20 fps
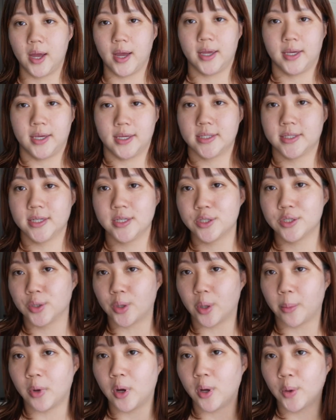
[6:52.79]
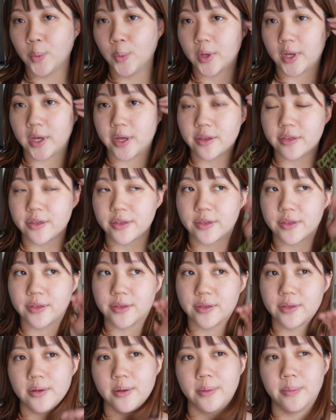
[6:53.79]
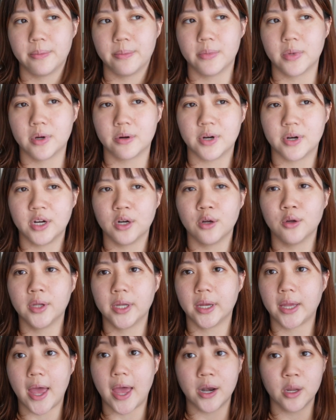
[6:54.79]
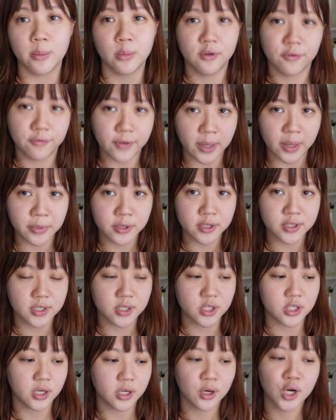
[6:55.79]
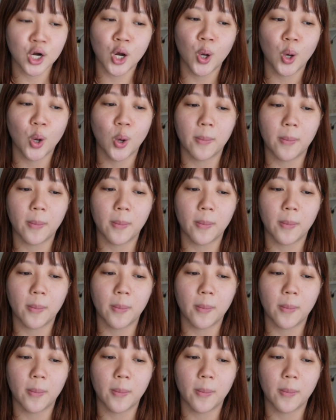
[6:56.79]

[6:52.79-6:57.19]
I guess that's normal with merino, like animal fibers in general.